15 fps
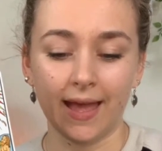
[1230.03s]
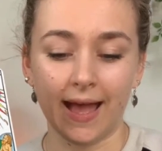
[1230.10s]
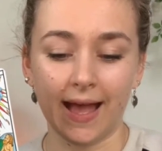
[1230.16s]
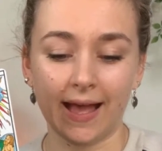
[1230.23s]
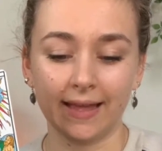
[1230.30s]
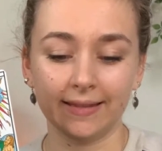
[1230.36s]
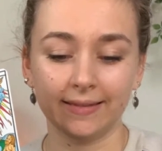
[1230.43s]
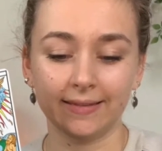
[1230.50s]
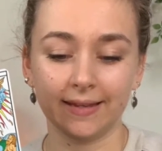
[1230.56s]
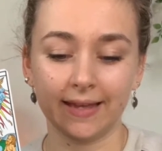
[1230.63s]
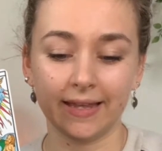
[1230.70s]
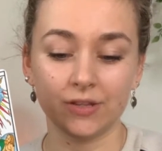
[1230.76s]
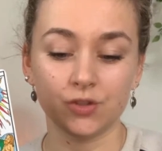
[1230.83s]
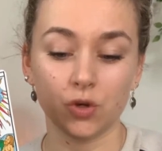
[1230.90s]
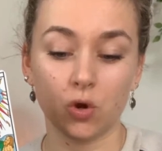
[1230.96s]
And
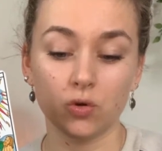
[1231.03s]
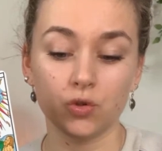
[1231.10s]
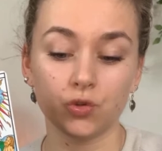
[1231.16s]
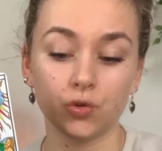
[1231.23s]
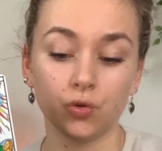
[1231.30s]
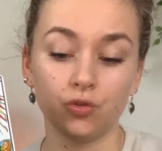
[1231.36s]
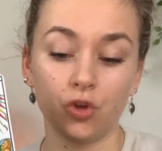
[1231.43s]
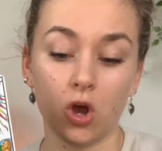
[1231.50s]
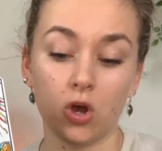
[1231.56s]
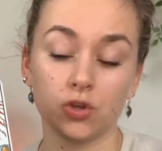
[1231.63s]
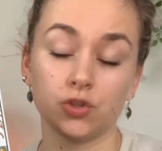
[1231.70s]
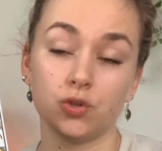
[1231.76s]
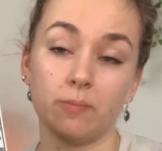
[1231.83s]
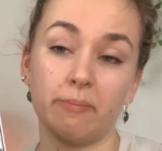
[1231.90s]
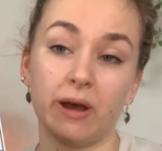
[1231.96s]
it also
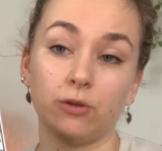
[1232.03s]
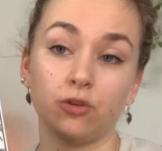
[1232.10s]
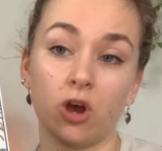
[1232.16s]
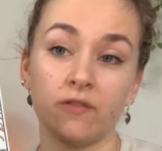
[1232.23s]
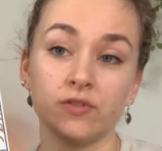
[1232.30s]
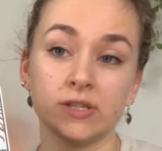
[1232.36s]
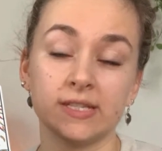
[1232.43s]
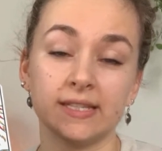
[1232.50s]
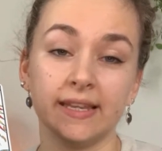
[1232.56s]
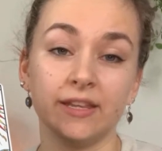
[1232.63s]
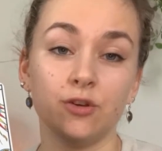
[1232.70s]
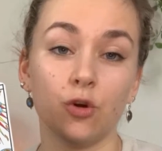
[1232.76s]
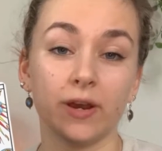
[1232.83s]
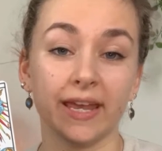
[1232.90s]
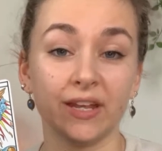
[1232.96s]
talks about obviously
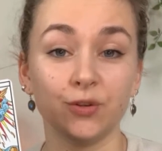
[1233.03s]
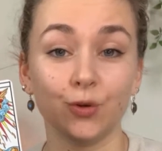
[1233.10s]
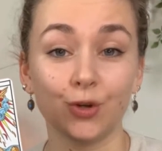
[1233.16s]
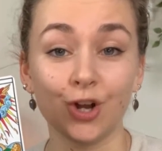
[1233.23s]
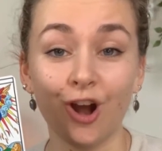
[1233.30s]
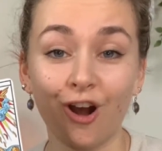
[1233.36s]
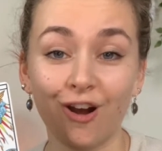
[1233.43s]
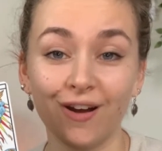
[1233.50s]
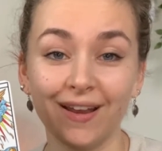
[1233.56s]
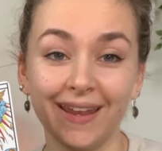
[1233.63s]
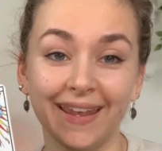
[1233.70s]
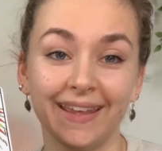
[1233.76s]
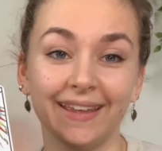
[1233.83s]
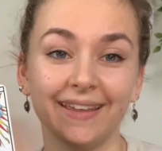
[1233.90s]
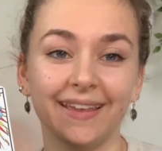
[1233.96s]
your inner
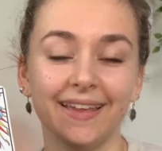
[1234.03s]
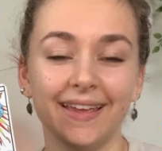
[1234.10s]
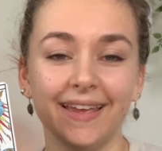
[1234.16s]
calling.